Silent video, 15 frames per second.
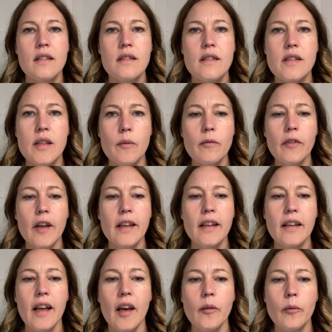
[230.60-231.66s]
Some find
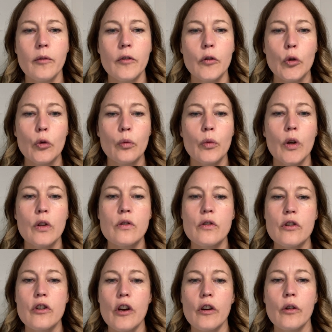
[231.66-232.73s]
it helpful
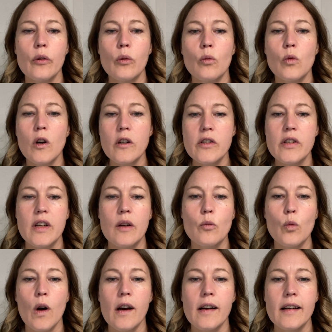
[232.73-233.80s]
to know what and
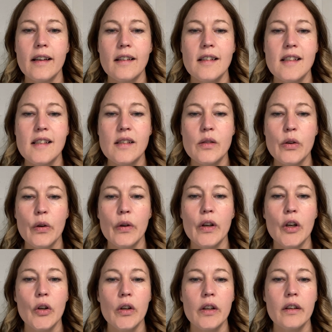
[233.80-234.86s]
why this is going
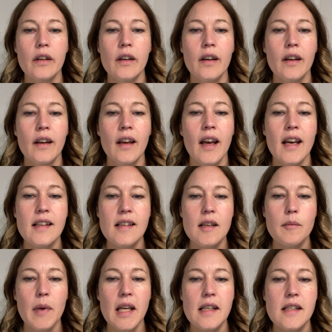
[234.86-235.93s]
on, as it
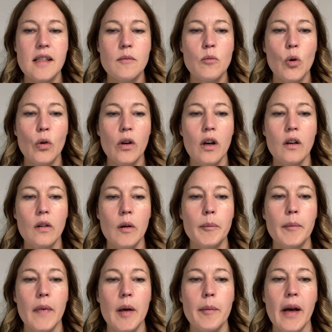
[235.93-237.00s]
makes them more
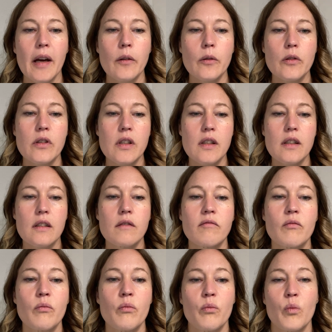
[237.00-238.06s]
calm about it
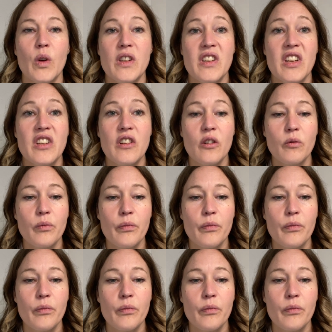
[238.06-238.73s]
when they know.